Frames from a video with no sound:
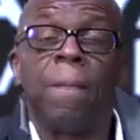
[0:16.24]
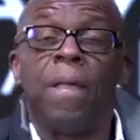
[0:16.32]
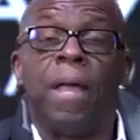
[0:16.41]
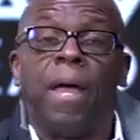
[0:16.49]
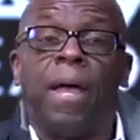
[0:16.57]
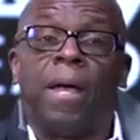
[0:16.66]

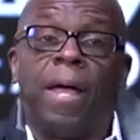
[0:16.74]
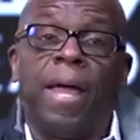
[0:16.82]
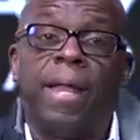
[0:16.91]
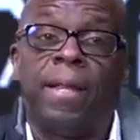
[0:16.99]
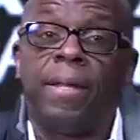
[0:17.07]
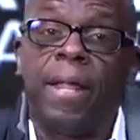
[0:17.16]

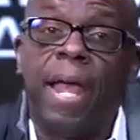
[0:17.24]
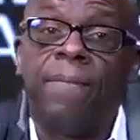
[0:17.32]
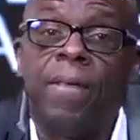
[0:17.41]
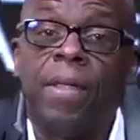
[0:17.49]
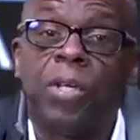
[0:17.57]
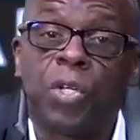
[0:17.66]
And
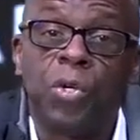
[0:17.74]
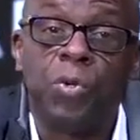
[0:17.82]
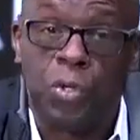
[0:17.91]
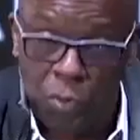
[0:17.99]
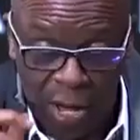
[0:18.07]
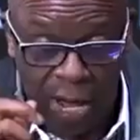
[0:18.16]
then two,
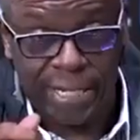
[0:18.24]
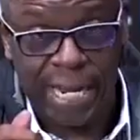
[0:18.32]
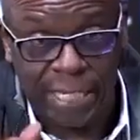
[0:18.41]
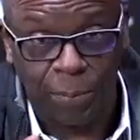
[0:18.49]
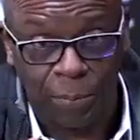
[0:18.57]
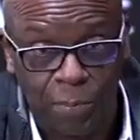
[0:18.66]
you got to
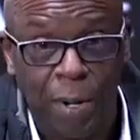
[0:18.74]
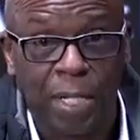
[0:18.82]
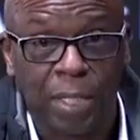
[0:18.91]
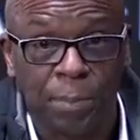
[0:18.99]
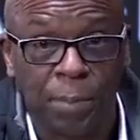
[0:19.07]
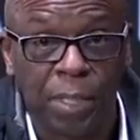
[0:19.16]
take some
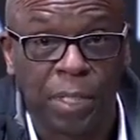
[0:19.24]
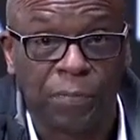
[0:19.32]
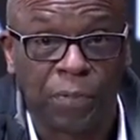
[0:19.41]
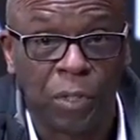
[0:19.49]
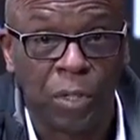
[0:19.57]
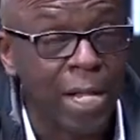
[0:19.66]
responsibility
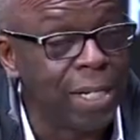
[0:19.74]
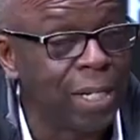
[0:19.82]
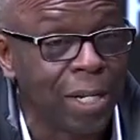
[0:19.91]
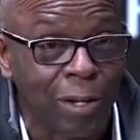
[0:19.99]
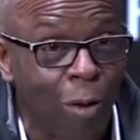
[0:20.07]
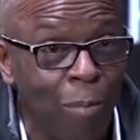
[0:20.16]
for losing. They
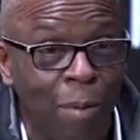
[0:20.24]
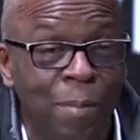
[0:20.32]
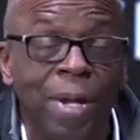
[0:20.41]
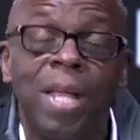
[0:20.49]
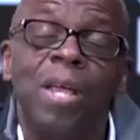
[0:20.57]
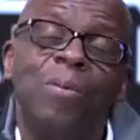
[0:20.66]
took all my
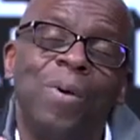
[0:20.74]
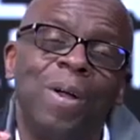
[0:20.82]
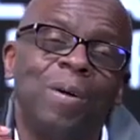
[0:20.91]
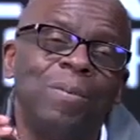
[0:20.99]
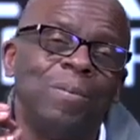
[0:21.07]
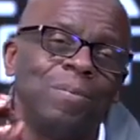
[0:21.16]
money.
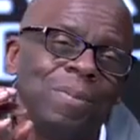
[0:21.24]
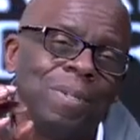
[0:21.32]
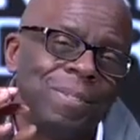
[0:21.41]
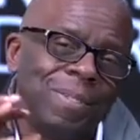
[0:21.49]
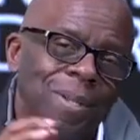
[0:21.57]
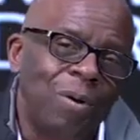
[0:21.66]
Well,
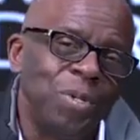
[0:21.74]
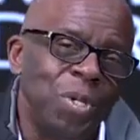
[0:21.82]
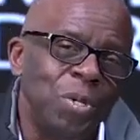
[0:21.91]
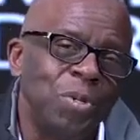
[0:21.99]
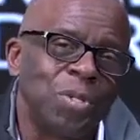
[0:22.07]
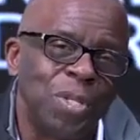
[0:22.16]
no,
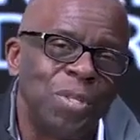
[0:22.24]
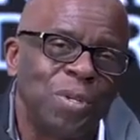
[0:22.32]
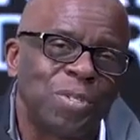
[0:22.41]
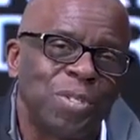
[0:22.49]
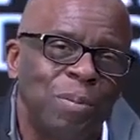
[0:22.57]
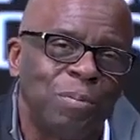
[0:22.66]
usually
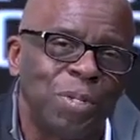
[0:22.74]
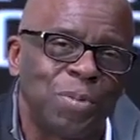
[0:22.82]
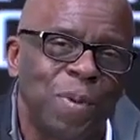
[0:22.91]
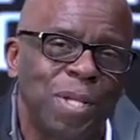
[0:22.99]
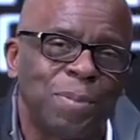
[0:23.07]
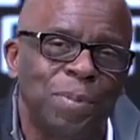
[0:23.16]
there's some
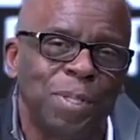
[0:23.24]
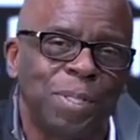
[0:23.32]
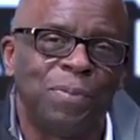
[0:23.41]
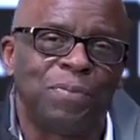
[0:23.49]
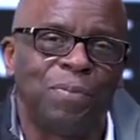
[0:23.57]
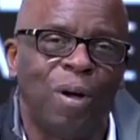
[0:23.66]

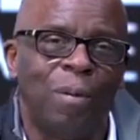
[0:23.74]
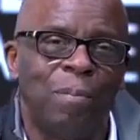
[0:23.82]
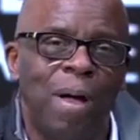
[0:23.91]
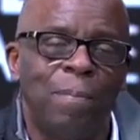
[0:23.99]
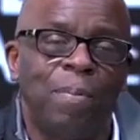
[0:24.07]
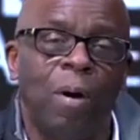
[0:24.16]
responsibility on
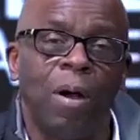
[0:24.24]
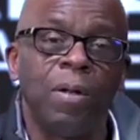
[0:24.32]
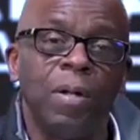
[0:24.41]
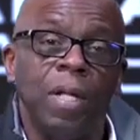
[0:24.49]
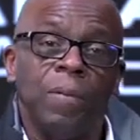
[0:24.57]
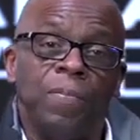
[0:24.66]
my part.
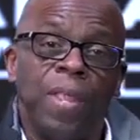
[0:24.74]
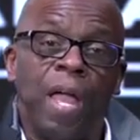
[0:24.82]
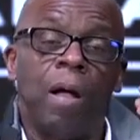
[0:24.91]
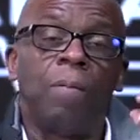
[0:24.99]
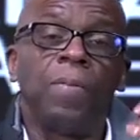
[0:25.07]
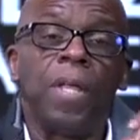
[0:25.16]

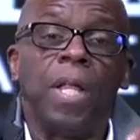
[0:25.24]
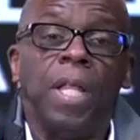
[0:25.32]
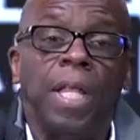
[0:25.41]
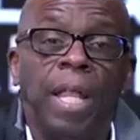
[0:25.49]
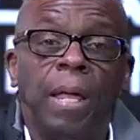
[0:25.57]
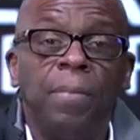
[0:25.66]
Now,
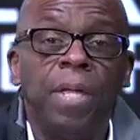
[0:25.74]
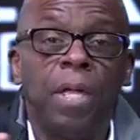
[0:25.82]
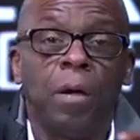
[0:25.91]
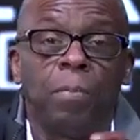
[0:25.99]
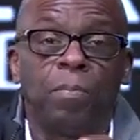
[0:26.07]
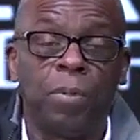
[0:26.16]
let me
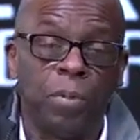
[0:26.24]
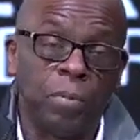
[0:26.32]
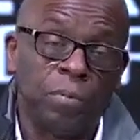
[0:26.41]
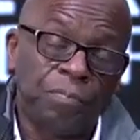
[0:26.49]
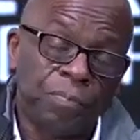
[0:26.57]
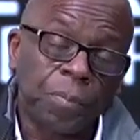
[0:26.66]
help you.
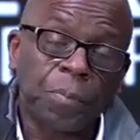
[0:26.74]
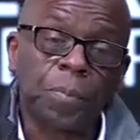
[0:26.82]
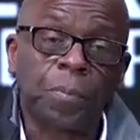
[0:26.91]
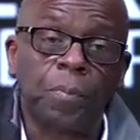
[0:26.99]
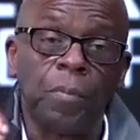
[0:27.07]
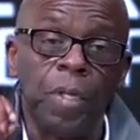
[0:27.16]

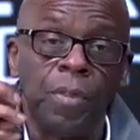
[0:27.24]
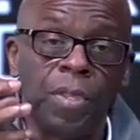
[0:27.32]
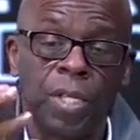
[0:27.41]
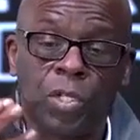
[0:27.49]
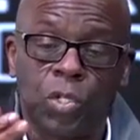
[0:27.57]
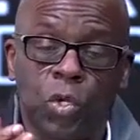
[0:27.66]

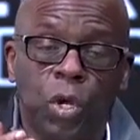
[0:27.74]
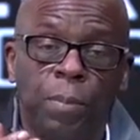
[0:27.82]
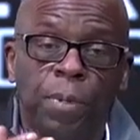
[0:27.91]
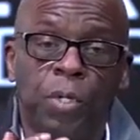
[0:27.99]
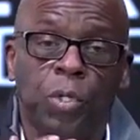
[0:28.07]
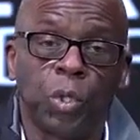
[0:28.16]
This is going to
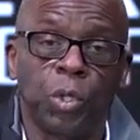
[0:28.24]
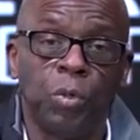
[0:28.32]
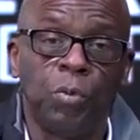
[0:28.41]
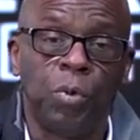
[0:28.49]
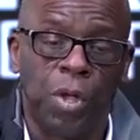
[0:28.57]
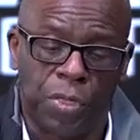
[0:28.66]
be true
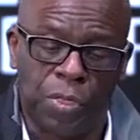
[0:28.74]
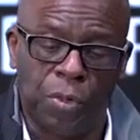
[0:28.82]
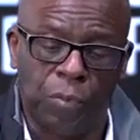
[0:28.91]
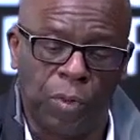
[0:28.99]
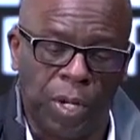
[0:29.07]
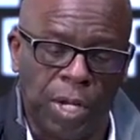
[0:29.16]
with
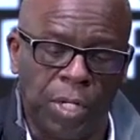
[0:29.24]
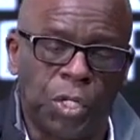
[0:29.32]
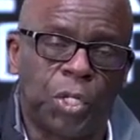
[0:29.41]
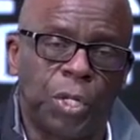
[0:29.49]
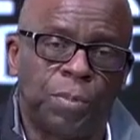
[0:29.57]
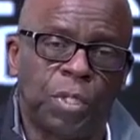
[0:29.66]

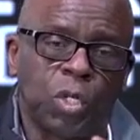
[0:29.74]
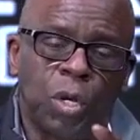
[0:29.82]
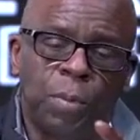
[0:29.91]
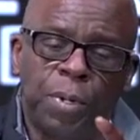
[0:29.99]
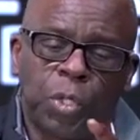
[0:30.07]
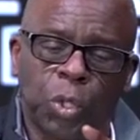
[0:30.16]
relationships. It's going to
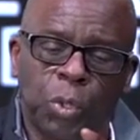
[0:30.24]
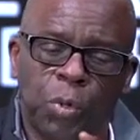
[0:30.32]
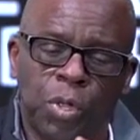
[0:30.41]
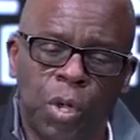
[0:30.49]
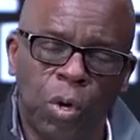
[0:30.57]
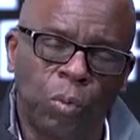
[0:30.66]
be true with
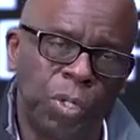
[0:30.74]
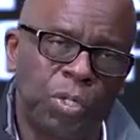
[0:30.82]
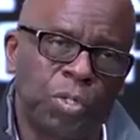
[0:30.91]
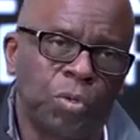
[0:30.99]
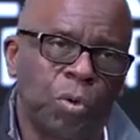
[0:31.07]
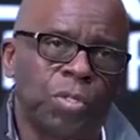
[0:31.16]

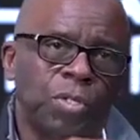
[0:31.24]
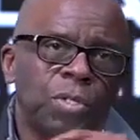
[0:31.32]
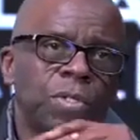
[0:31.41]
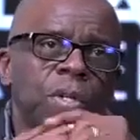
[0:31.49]
resources.